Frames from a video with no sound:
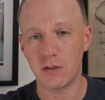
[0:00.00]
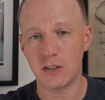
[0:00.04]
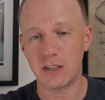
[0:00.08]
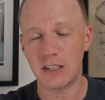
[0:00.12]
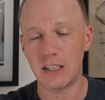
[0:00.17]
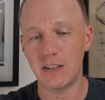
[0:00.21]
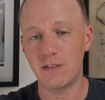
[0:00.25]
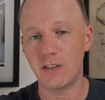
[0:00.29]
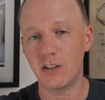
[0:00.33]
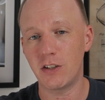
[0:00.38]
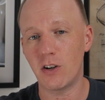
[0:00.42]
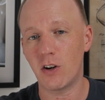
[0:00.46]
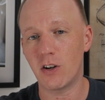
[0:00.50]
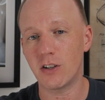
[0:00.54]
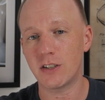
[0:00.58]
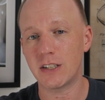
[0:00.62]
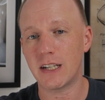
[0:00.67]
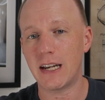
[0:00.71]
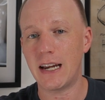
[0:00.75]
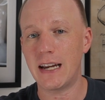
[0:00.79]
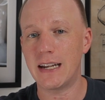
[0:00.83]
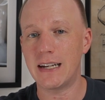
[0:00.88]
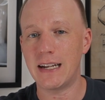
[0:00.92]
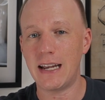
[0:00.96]
receiving yards,
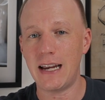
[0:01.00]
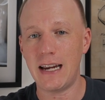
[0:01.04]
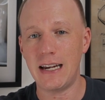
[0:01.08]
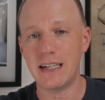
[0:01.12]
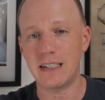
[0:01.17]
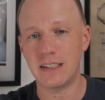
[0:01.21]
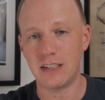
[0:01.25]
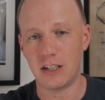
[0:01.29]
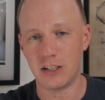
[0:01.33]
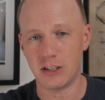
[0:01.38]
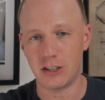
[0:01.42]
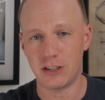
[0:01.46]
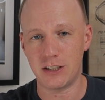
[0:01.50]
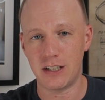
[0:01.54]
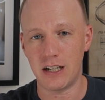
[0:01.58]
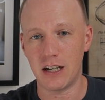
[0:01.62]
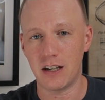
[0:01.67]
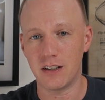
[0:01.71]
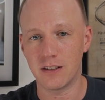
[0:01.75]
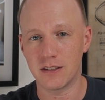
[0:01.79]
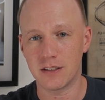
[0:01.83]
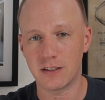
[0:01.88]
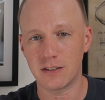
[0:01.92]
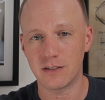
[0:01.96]
and 8
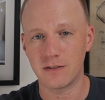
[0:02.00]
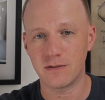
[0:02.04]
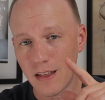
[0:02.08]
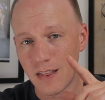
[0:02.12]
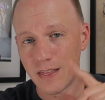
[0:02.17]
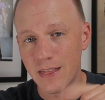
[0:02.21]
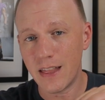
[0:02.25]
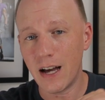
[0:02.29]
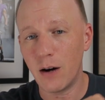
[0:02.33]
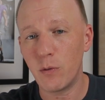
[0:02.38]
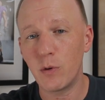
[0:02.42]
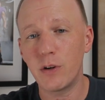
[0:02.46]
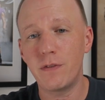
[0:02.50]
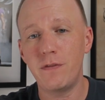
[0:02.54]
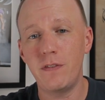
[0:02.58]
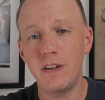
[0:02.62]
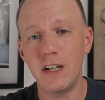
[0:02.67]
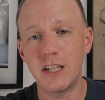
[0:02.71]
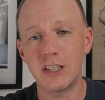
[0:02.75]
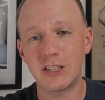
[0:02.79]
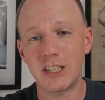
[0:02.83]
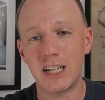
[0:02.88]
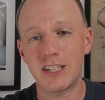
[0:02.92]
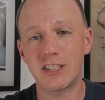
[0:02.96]
touchdowns. That would
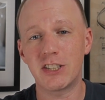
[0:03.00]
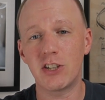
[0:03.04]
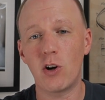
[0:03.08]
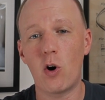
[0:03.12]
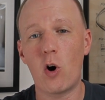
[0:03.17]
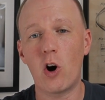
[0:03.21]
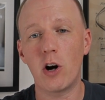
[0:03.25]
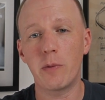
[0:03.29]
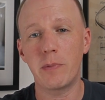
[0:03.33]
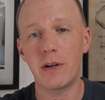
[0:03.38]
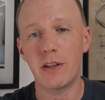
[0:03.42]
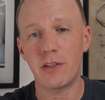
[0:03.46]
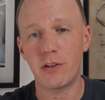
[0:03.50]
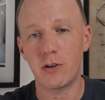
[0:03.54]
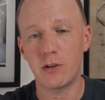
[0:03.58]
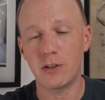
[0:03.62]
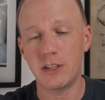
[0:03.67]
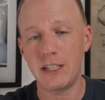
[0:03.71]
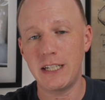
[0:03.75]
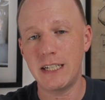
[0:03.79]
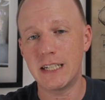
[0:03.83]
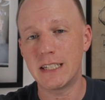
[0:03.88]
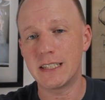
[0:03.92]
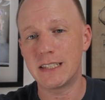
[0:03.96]
finish as the
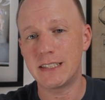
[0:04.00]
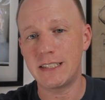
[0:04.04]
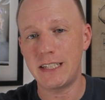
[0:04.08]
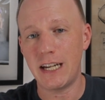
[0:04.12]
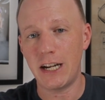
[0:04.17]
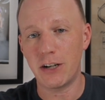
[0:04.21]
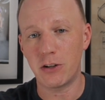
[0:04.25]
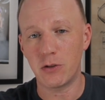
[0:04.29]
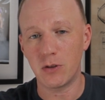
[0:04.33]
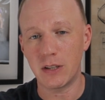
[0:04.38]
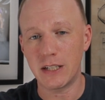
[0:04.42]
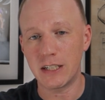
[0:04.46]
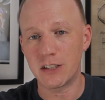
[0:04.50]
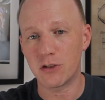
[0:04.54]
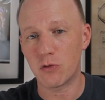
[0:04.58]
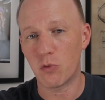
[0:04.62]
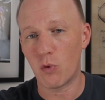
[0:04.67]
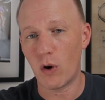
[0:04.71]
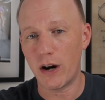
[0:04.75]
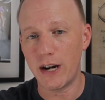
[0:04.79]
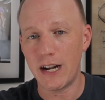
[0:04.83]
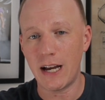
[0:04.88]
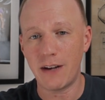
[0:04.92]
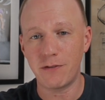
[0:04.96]
RB13 in standard leagues
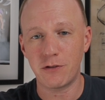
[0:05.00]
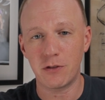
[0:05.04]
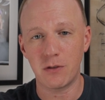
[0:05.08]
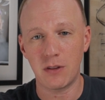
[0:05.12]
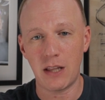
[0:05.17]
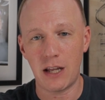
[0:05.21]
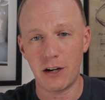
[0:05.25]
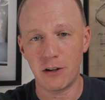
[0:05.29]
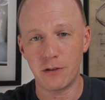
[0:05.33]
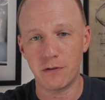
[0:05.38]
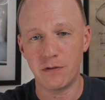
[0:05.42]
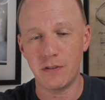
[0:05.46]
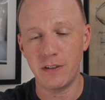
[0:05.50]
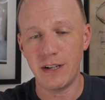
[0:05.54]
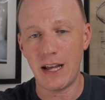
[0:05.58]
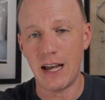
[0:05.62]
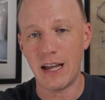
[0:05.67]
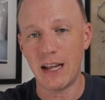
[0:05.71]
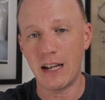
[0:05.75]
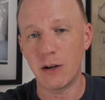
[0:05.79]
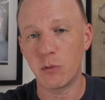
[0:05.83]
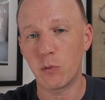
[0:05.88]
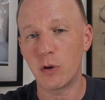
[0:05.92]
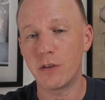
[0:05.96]
right after Leonard
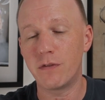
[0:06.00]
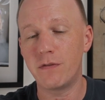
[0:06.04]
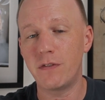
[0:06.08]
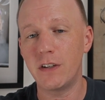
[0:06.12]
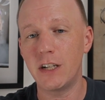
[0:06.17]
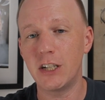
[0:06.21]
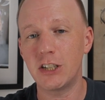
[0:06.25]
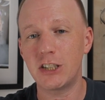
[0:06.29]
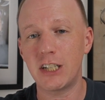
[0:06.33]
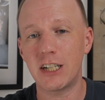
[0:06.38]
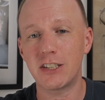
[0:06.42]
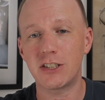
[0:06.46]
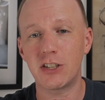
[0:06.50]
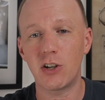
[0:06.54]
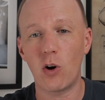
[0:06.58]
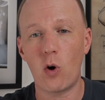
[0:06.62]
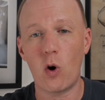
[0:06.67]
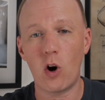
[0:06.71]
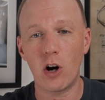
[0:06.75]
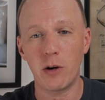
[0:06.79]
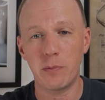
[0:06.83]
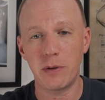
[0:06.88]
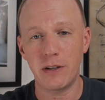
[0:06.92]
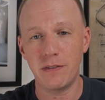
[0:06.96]
Fournette and would finish as the
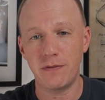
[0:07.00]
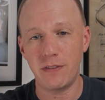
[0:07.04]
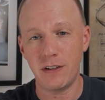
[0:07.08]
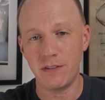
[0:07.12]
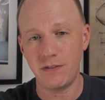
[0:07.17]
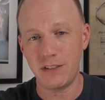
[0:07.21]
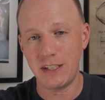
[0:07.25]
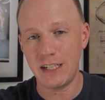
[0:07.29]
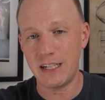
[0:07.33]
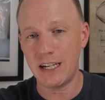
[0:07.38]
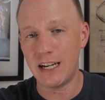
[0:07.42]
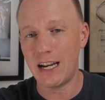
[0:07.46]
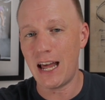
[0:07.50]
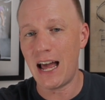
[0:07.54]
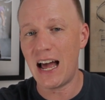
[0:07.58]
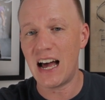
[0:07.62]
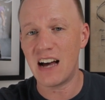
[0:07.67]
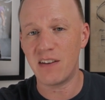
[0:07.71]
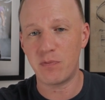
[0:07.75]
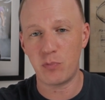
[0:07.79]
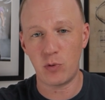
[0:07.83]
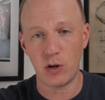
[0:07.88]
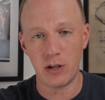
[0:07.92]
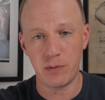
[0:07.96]
RB15 in
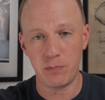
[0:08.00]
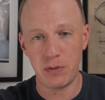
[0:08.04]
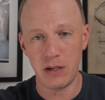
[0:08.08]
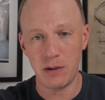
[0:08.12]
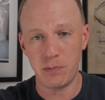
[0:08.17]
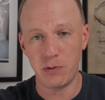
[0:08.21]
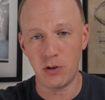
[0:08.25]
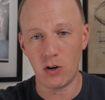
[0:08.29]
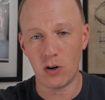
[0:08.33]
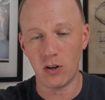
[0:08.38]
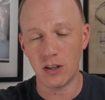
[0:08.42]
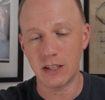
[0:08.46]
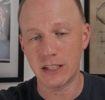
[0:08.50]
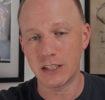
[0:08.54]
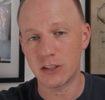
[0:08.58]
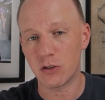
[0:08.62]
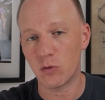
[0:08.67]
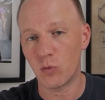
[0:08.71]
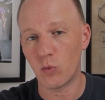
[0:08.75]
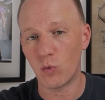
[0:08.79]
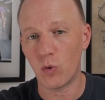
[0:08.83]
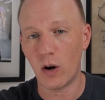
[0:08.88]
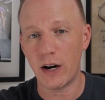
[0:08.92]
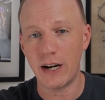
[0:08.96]
half-point PPR leagues
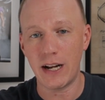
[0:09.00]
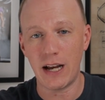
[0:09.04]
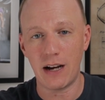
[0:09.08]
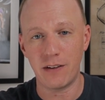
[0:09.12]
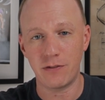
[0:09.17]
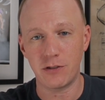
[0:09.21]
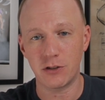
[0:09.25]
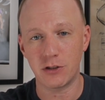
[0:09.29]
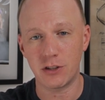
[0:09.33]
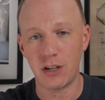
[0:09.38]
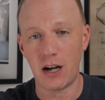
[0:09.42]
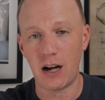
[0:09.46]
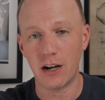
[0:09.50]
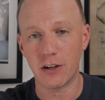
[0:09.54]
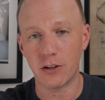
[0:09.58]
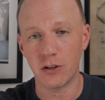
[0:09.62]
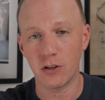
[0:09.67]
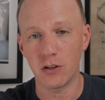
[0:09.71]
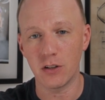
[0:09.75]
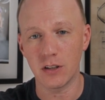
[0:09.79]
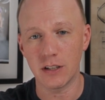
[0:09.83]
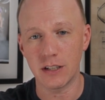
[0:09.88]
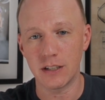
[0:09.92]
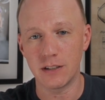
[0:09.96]
right after Todd
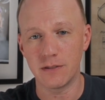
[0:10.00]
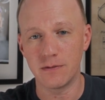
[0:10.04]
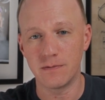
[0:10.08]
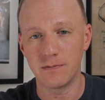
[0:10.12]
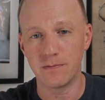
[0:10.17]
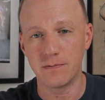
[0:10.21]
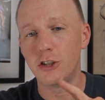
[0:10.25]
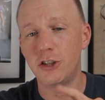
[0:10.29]
Gurley.